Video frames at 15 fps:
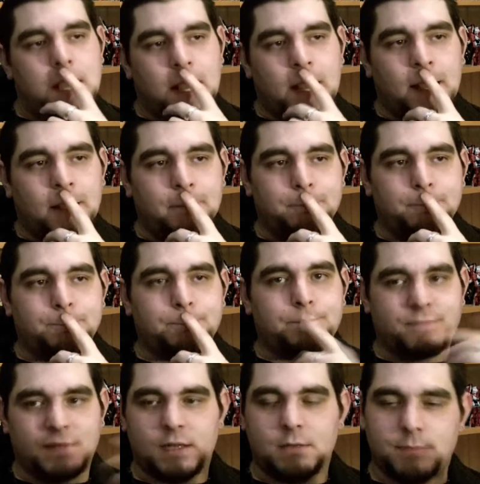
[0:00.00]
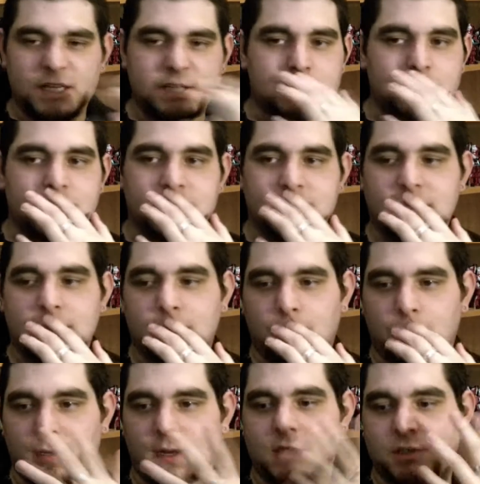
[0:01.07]
Then Beast Machines came
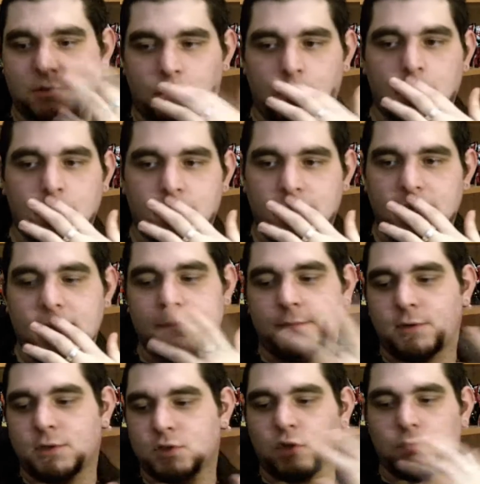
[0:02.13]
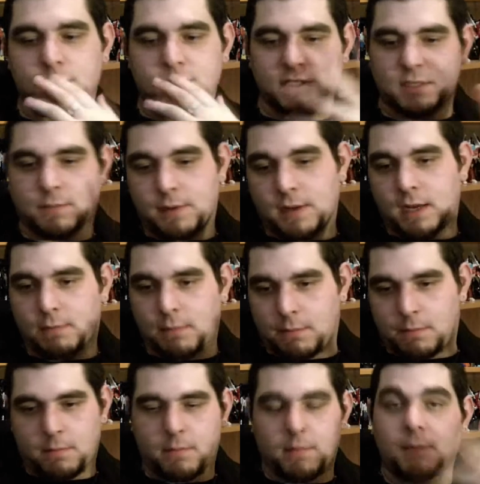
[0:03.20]
along and had to grow up completely because Optimus disappeared, blah
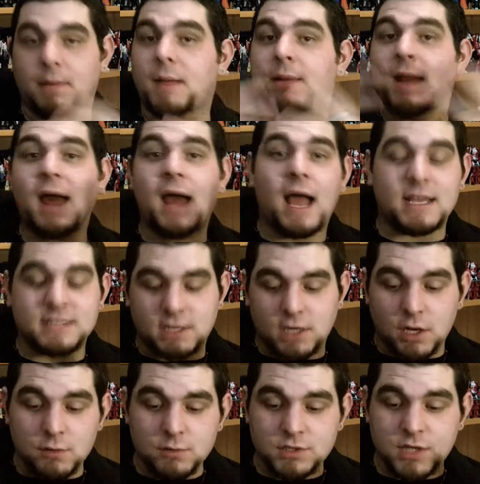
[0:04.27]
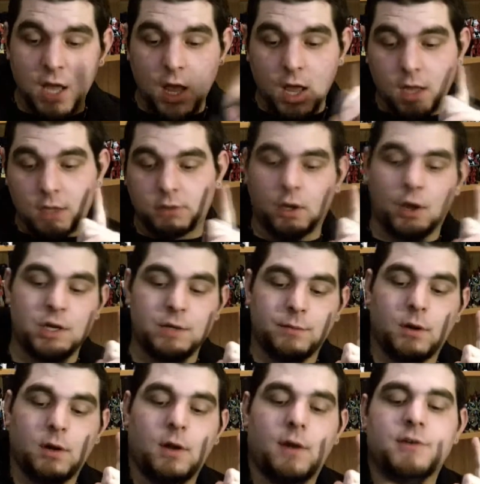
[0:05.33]
blah blah blah, as it goes.
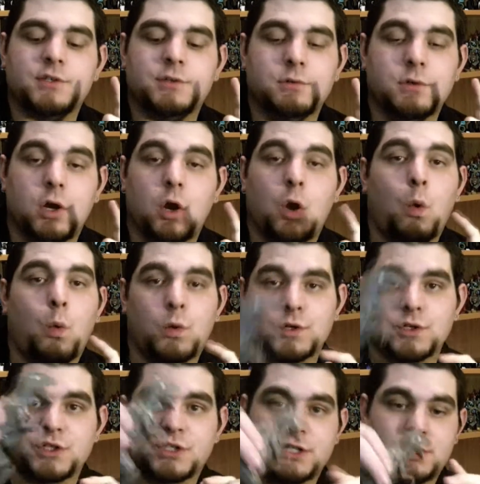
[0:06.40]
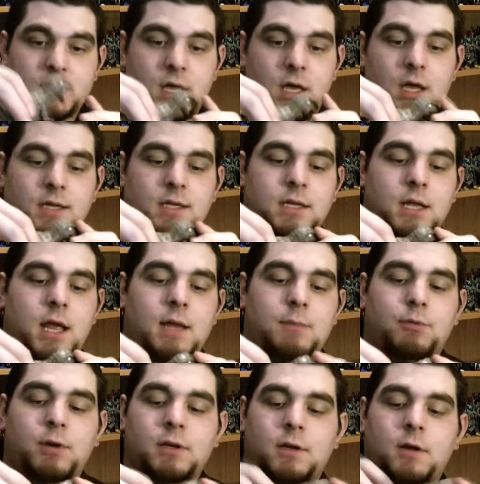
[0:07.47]
Dinobot, as you know, was a
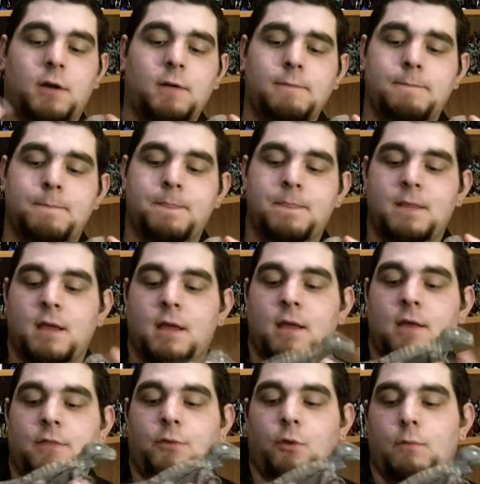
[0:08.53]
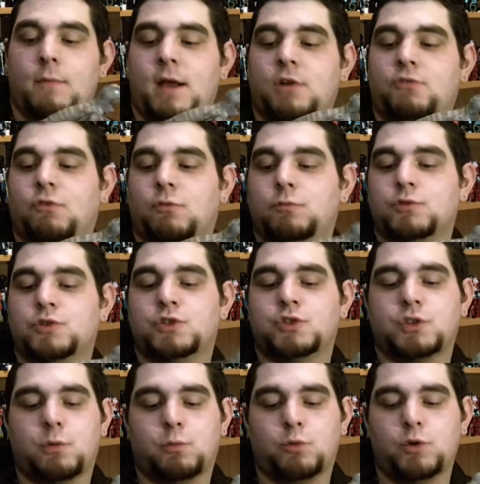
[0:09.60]
Predacon. Thought Megatron
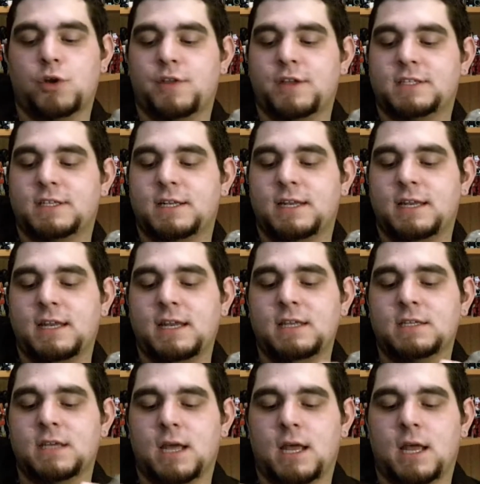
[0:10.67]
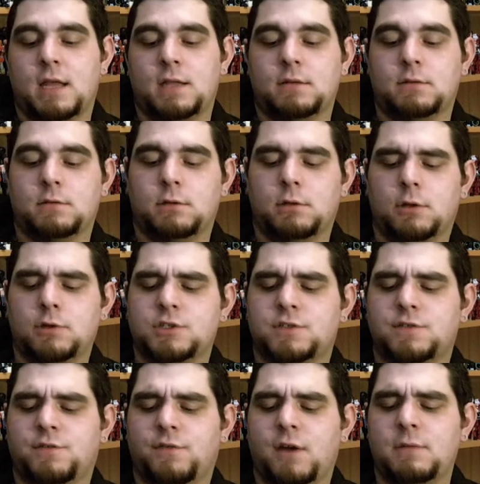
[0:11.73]
wasn't worthy to lead and lost
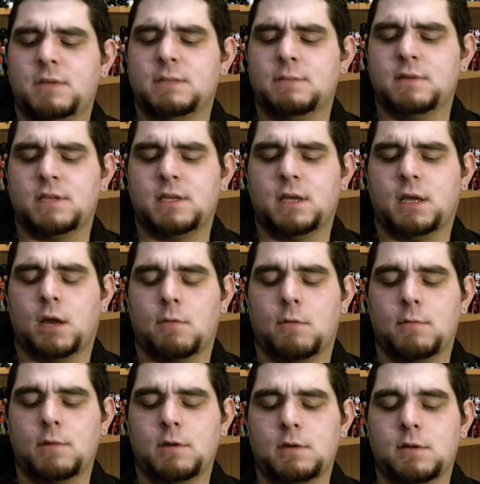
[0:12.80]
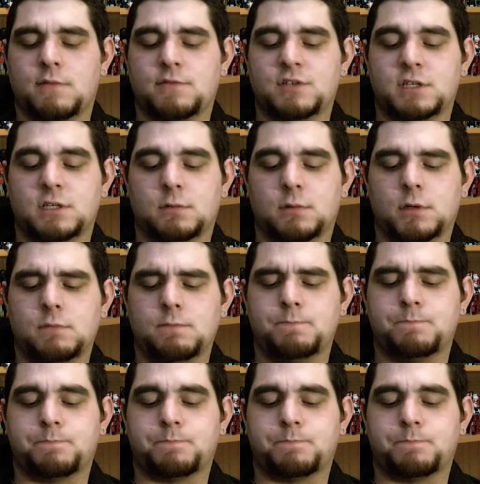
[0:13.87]
a fight with him, I think. I can't remember. I haven't seen it in a while.